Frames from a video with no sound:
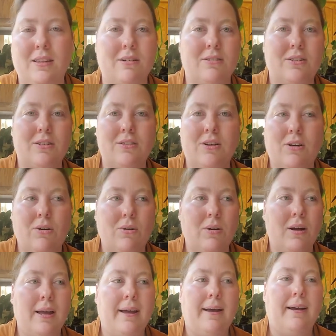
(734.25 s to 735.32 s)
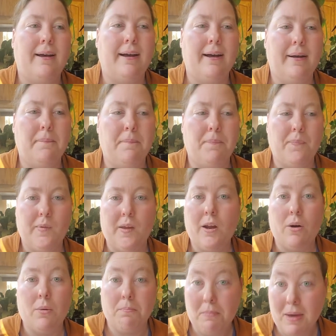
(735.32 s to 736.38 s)
There's no,
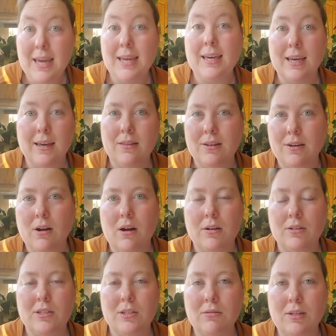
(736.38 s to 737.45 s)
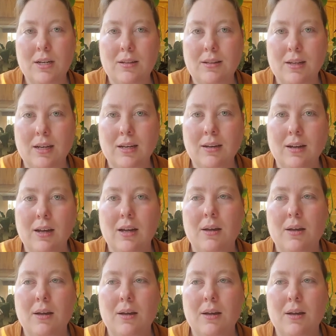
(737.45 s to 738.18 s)
making the dog do anything.